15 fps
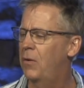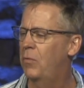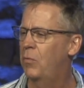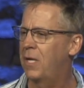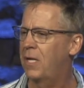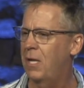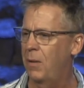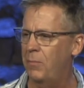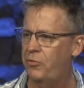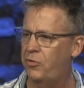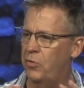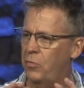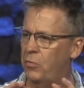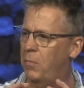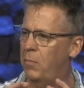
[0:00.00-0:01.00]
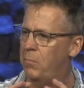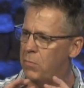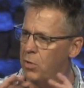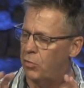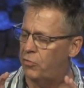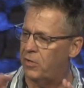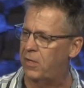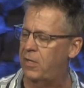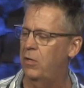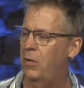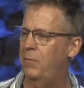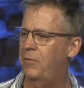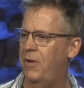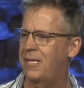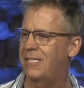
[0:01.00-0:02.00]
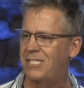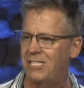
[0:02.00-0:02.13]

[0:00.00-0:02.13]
when it comes to music. You know, it's not a